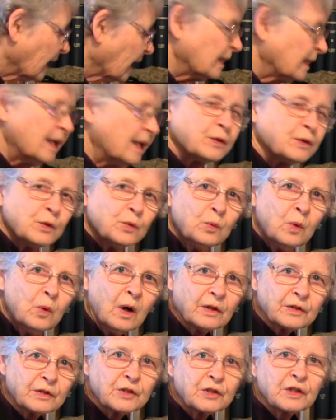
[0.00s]
unless you
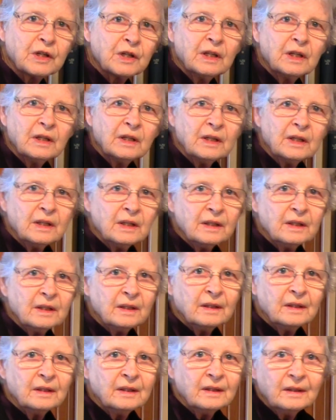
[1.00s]
watch,
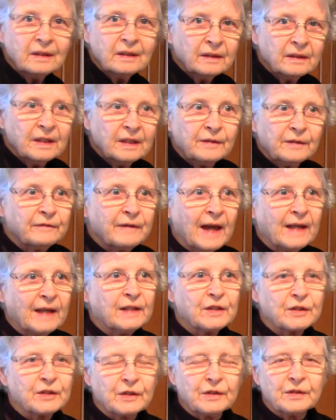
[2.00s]
it
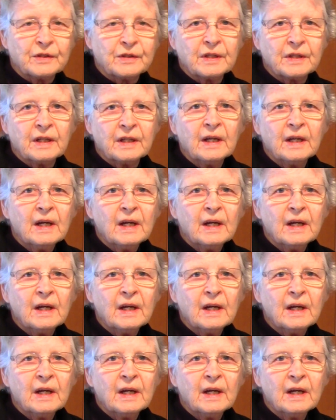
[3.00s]
vanishes.